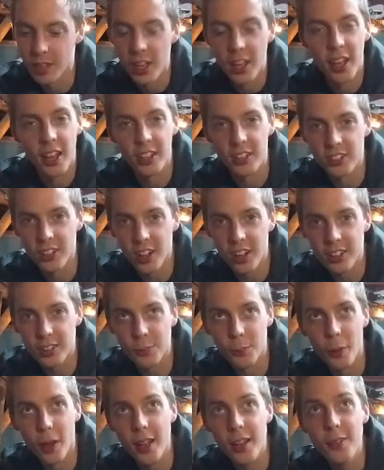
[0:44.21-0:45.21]
exhaust
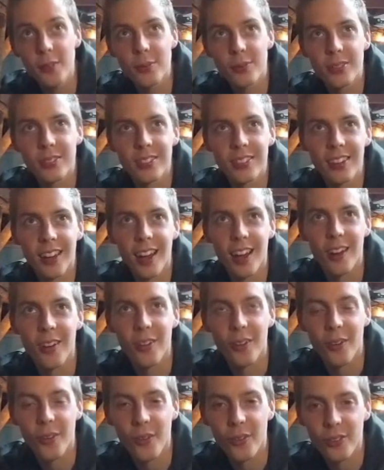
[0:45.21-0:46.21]
pipe out
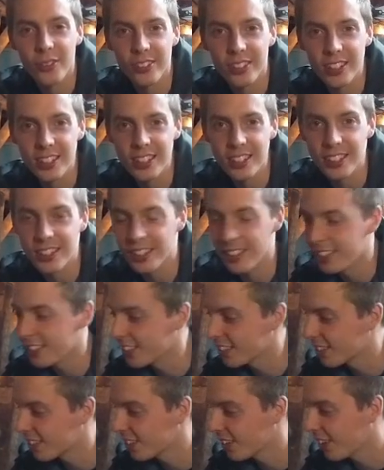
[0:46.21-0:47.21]
the whole ski, and
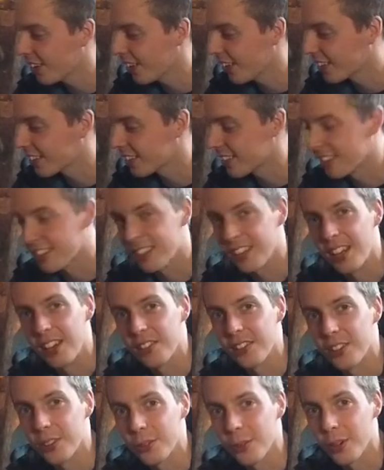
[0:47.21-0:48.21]
so that's the same
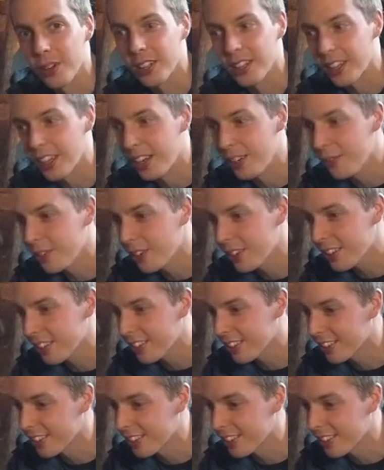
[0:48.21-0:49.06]
as what it came with.